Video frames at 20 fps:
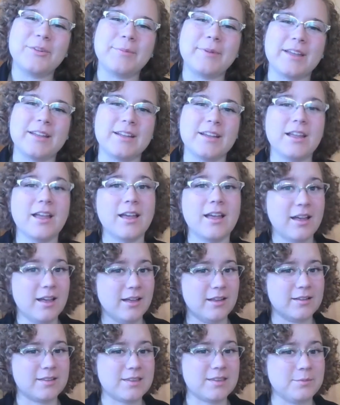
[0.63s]
everybody,
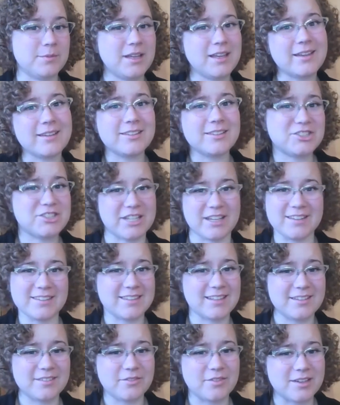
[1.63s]
it's me,
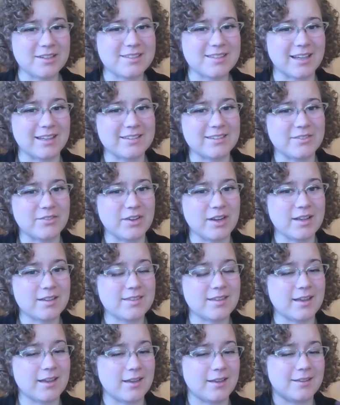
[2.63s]
Chelsey, for Sassafras
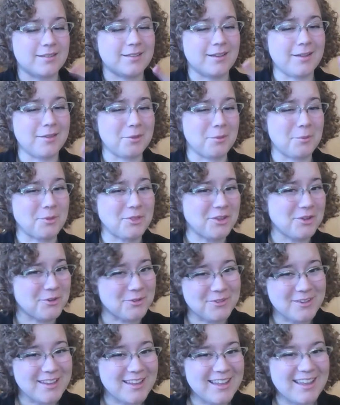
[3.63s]
and Hullabaloo,